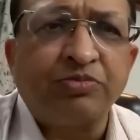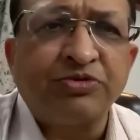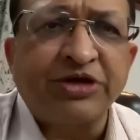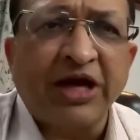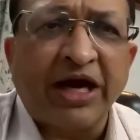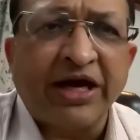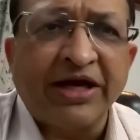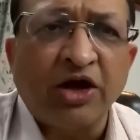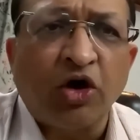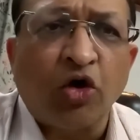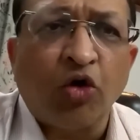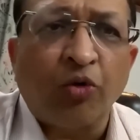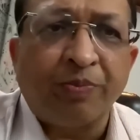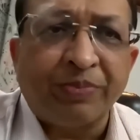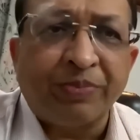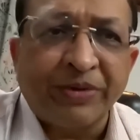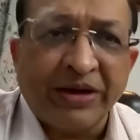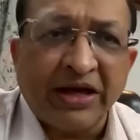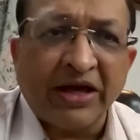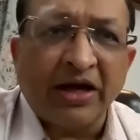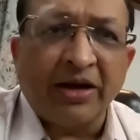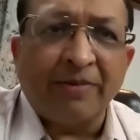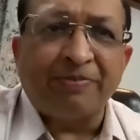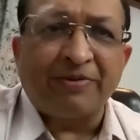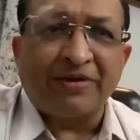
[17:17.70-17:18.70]
China
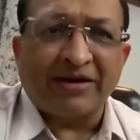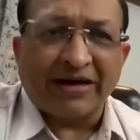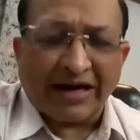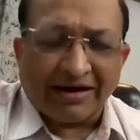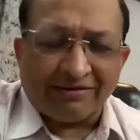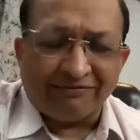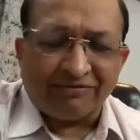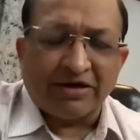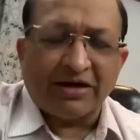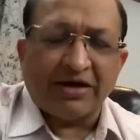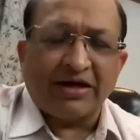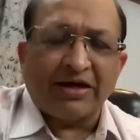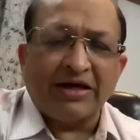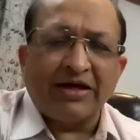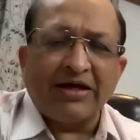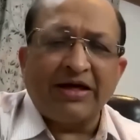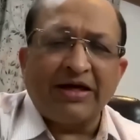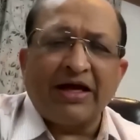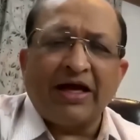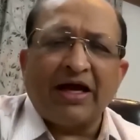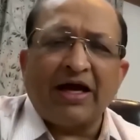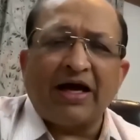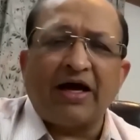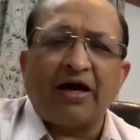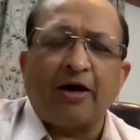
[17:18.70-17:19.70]
opening up travel,
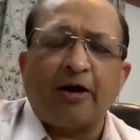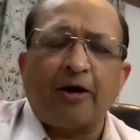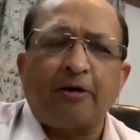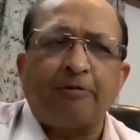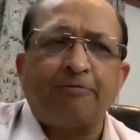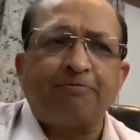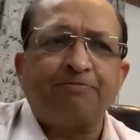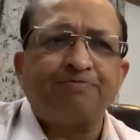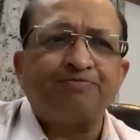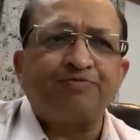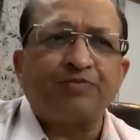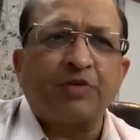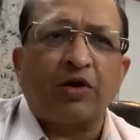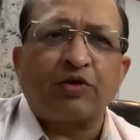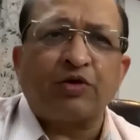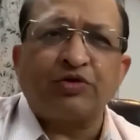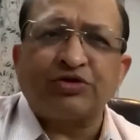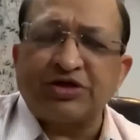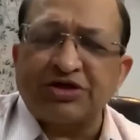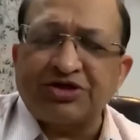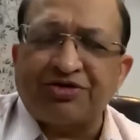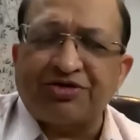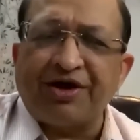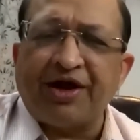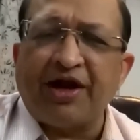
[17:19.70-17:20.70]
I was
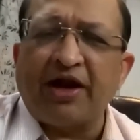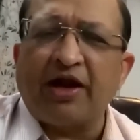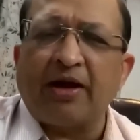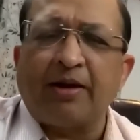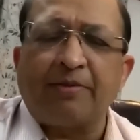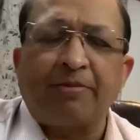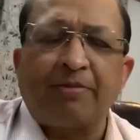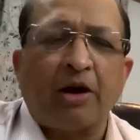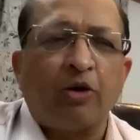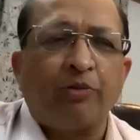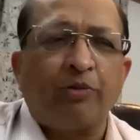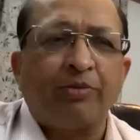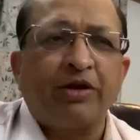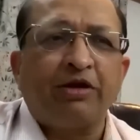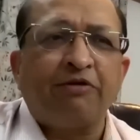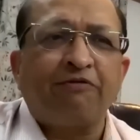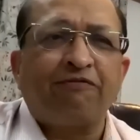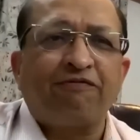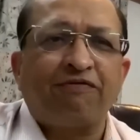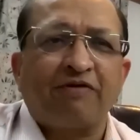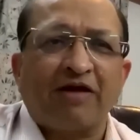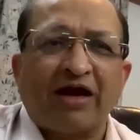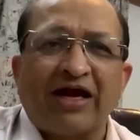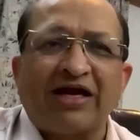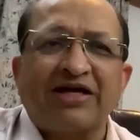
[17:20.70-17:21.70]
just reading about how many
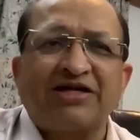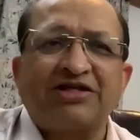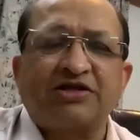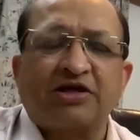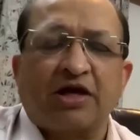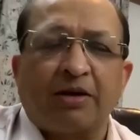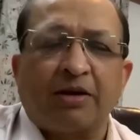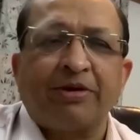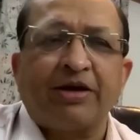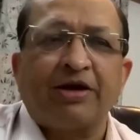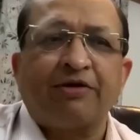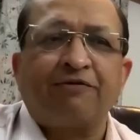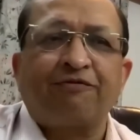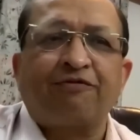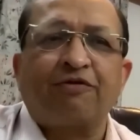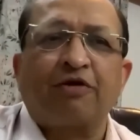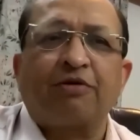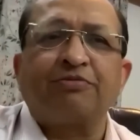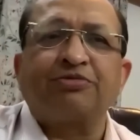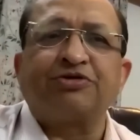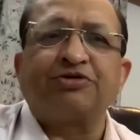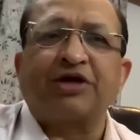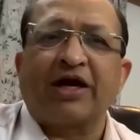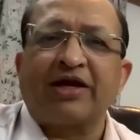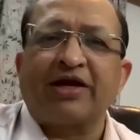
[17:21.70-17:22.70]
flights come in
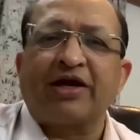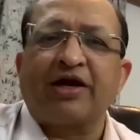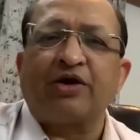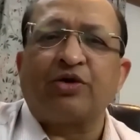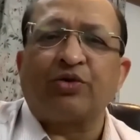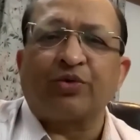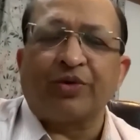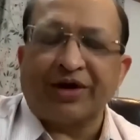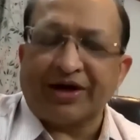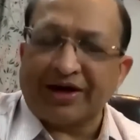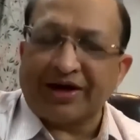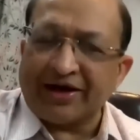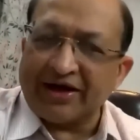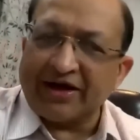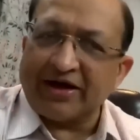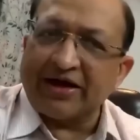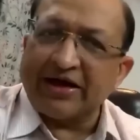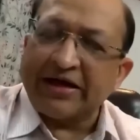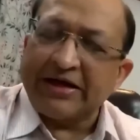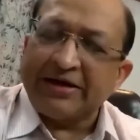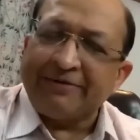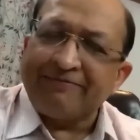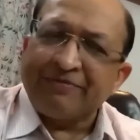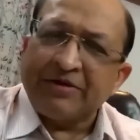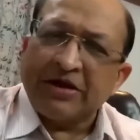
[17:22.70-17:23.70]
from China to India.